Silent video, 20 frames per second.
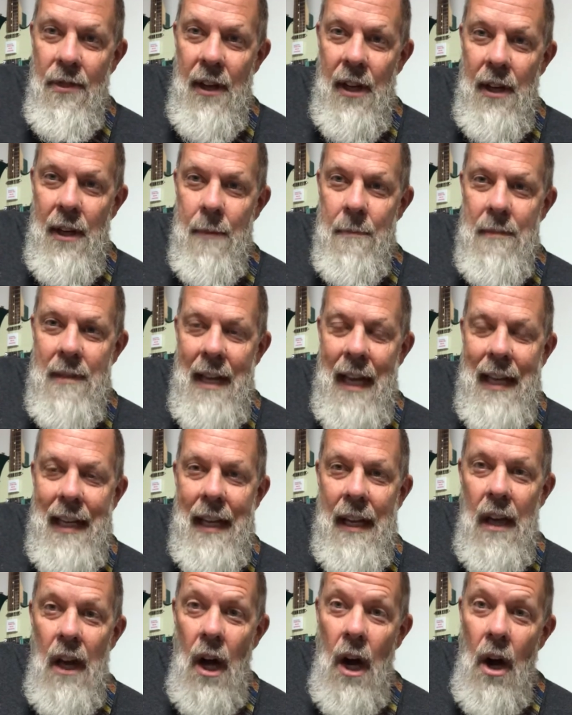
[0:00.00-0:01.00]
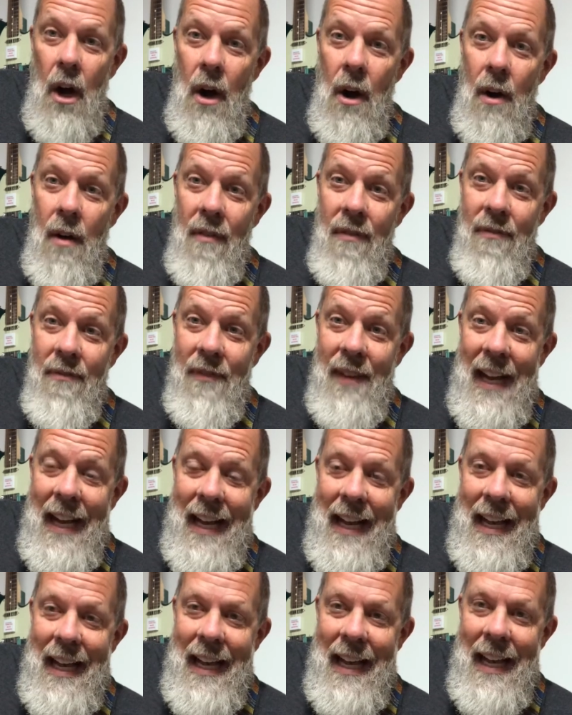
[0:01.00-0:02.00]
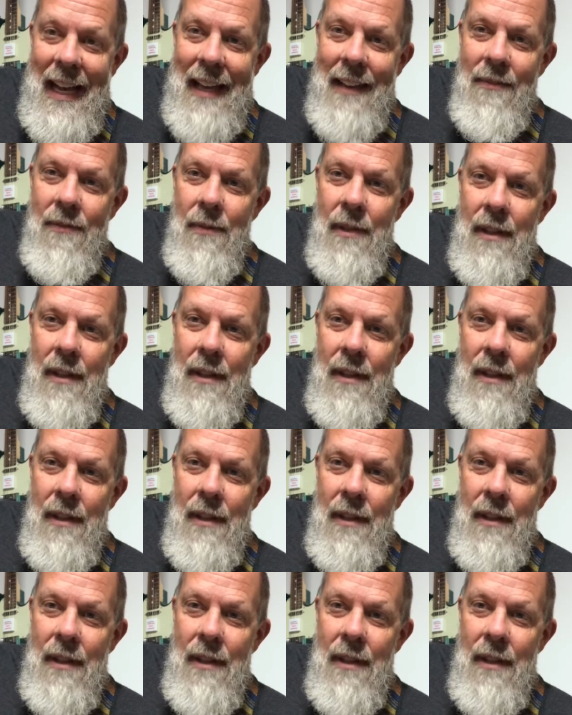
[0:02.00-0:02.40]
thumb taking all 5